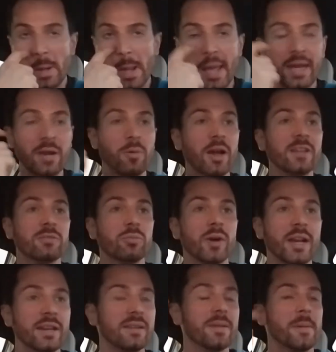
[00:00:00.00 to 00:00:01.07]
Anyways,
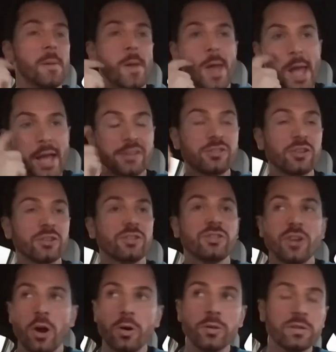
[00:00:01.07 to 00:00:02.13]
it just
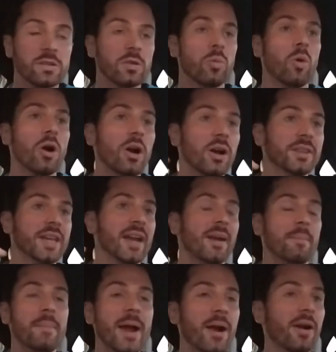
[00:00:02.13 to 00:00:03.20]
shows the world that
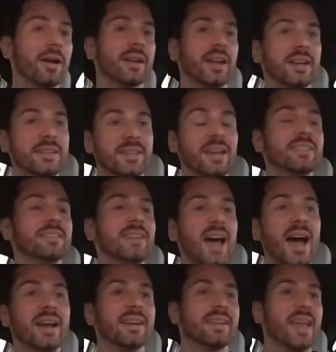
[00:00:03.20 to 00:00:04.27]
America does
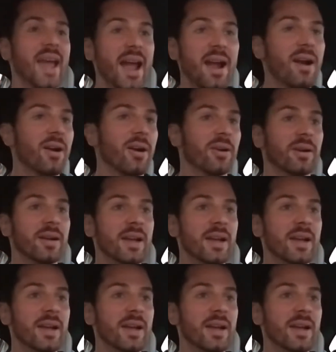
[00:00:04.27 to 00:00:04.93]
not care,